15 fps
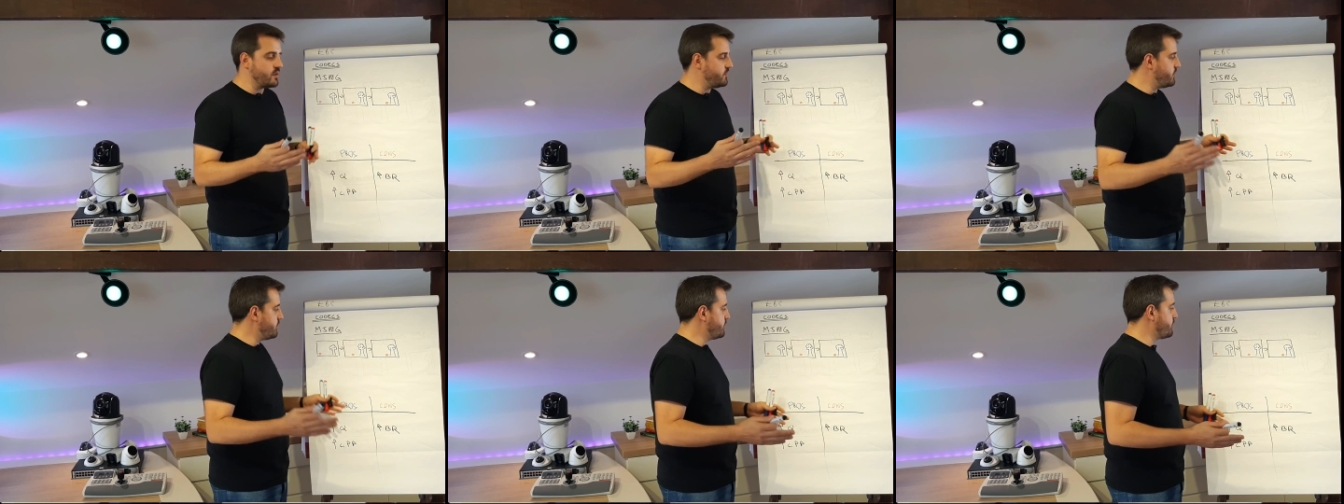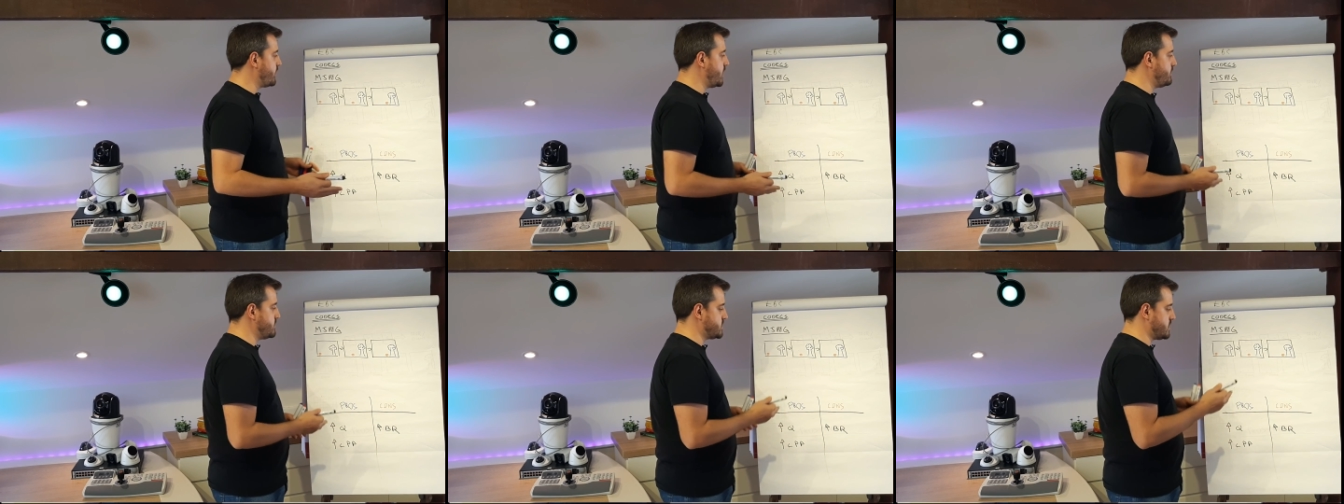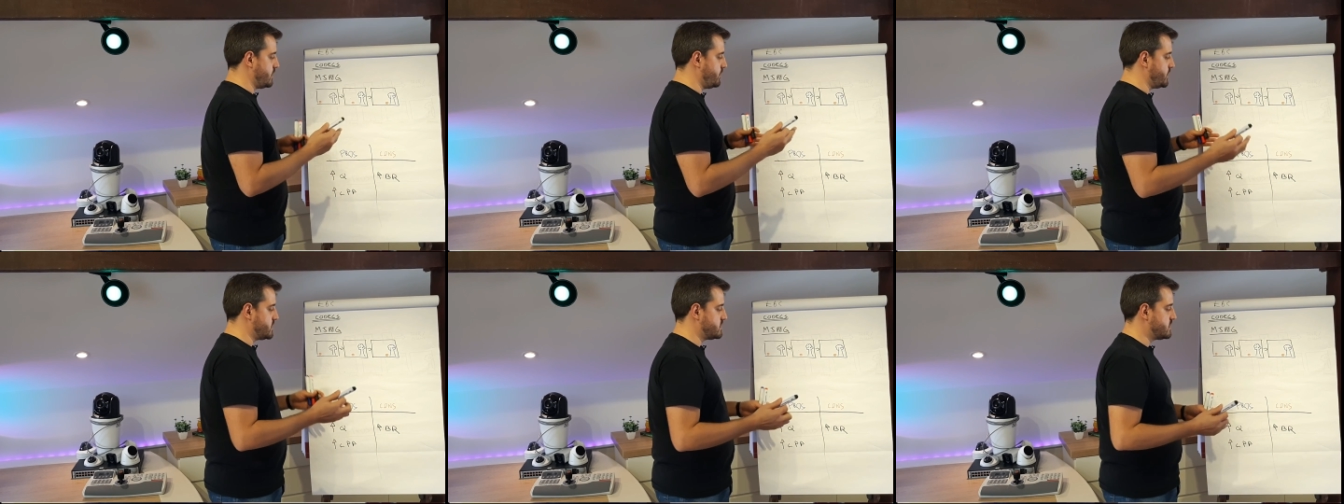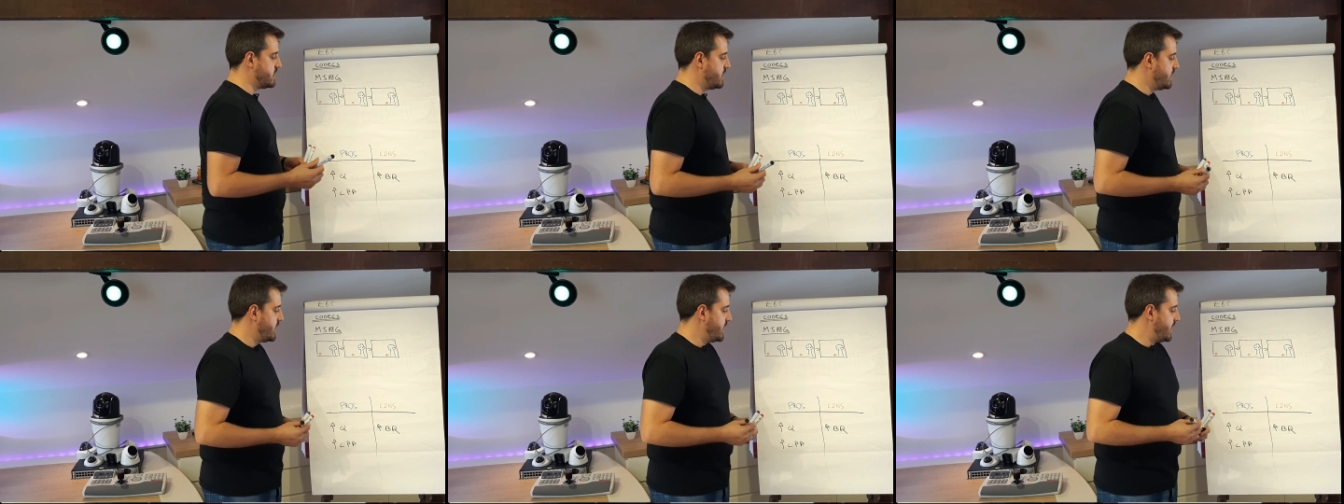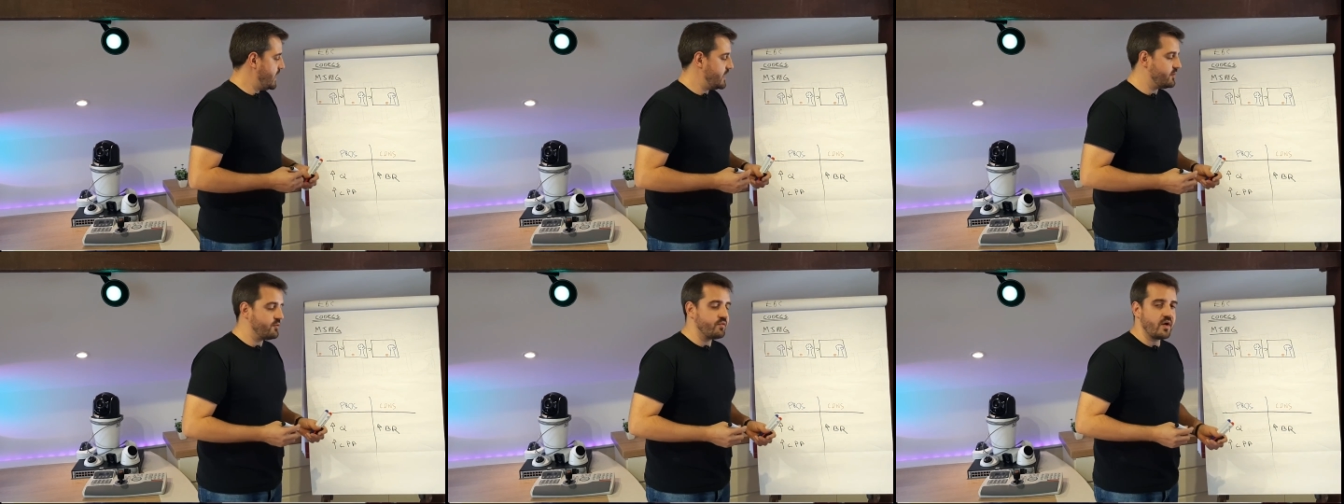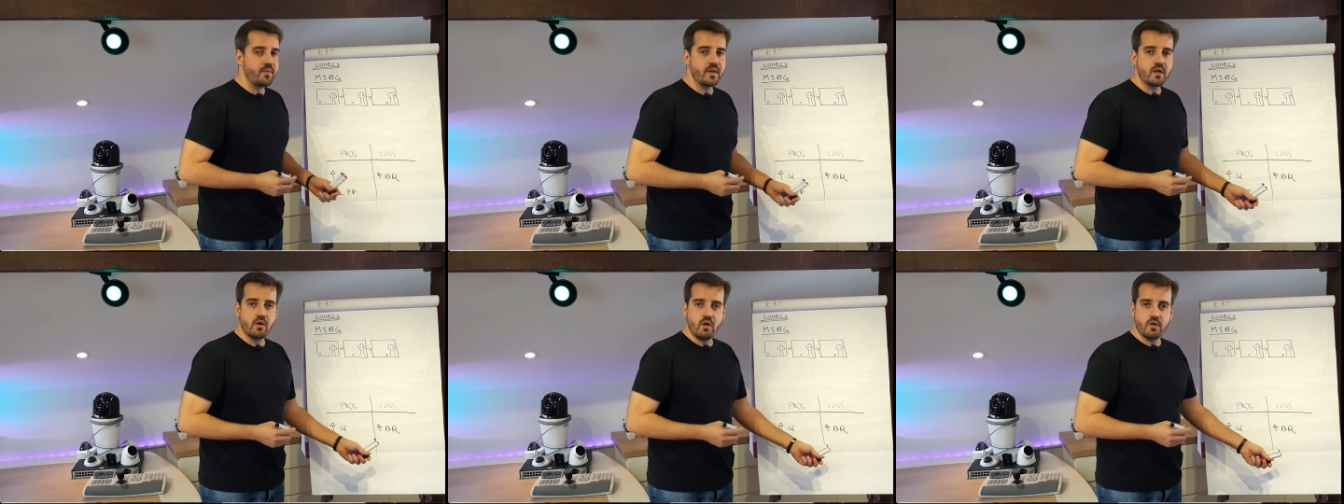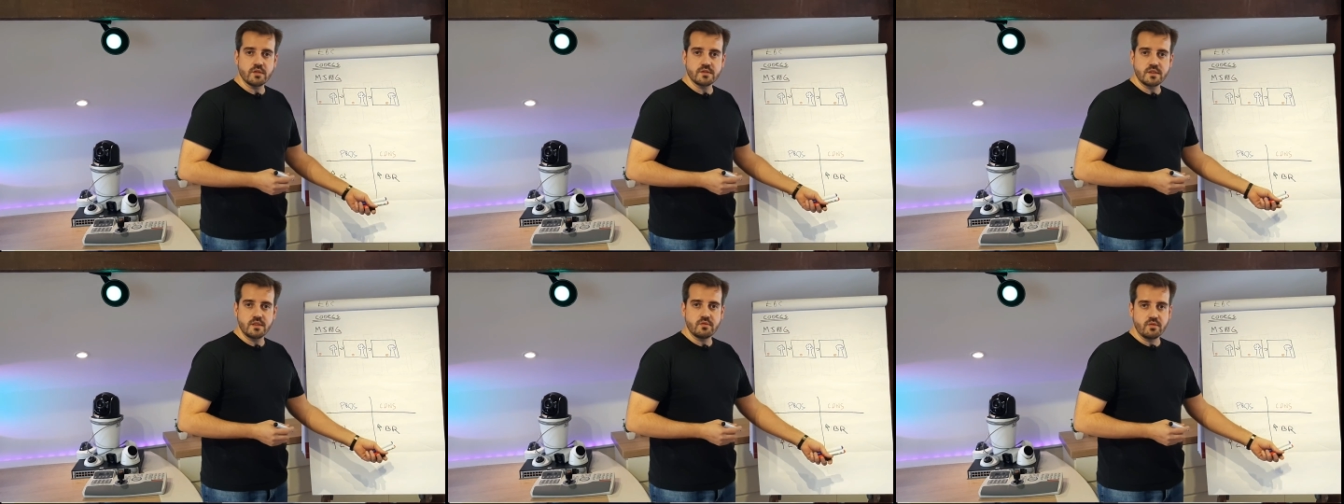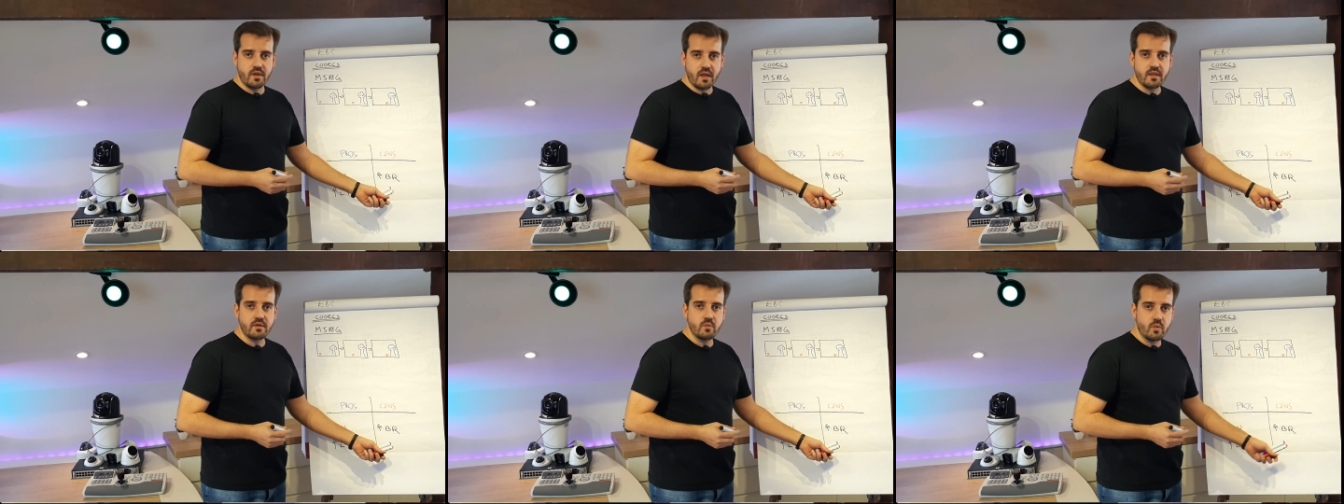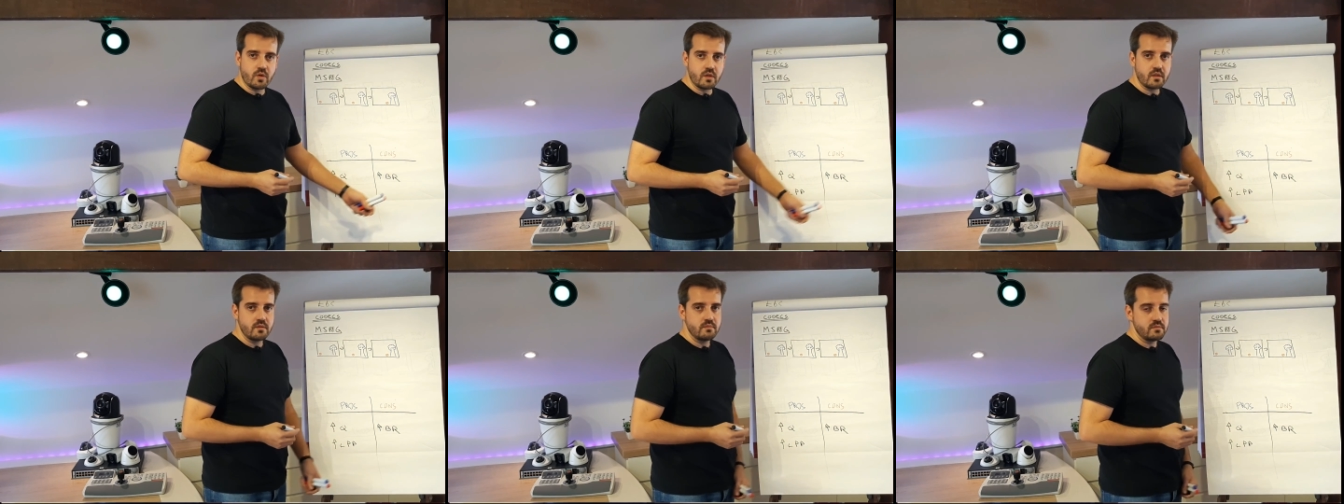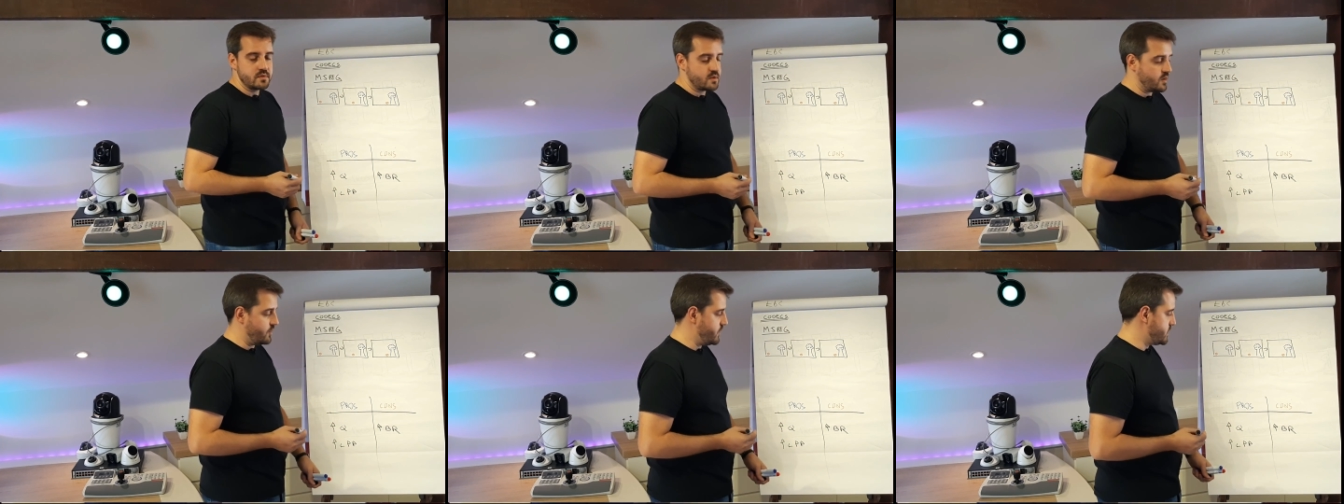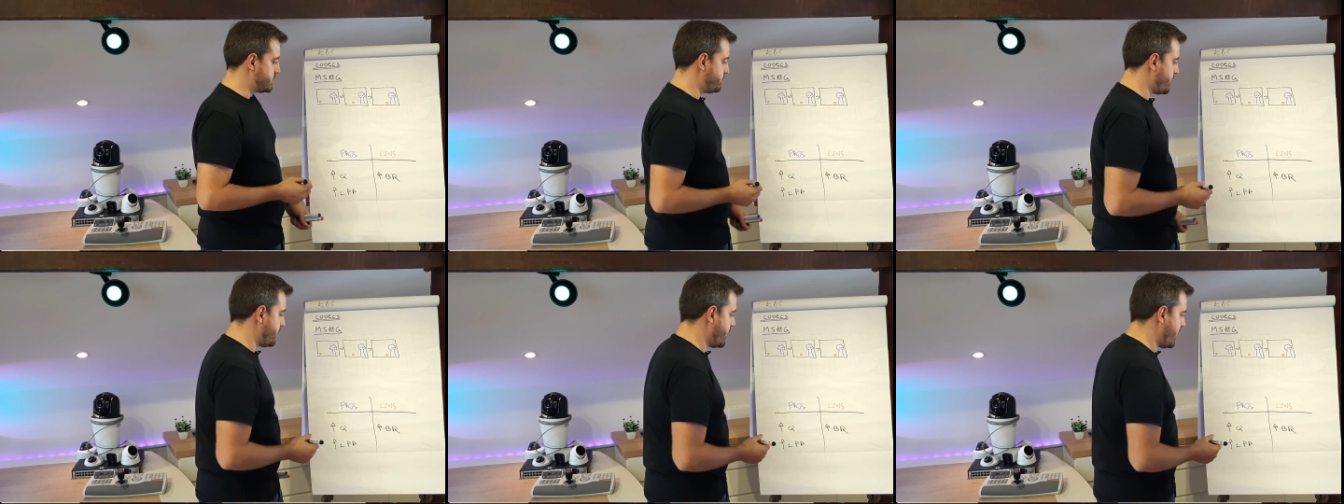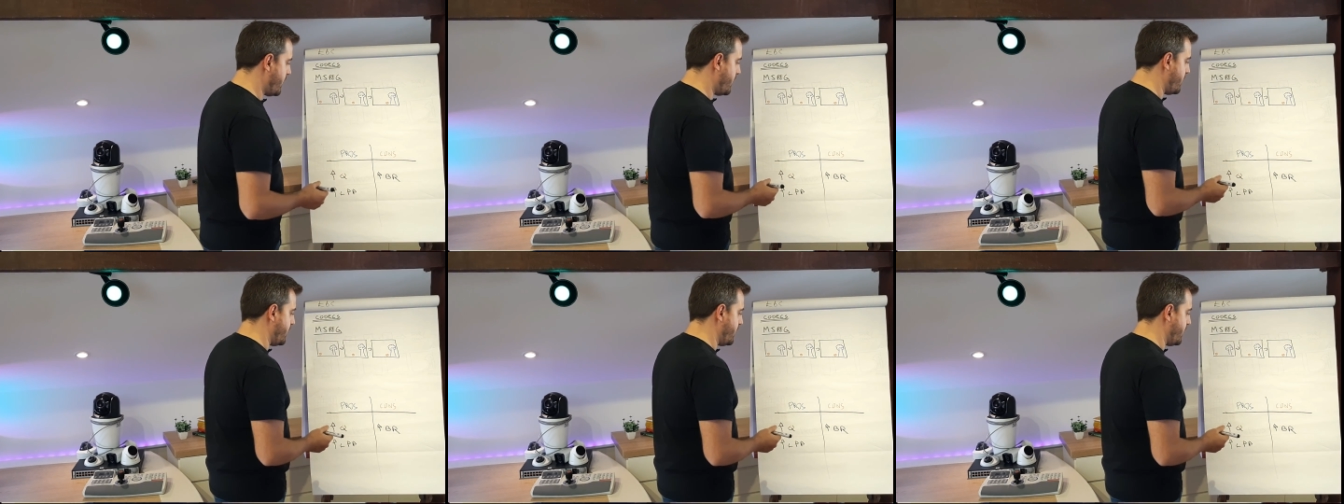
the full frame, so it's very costly to the network. So it's very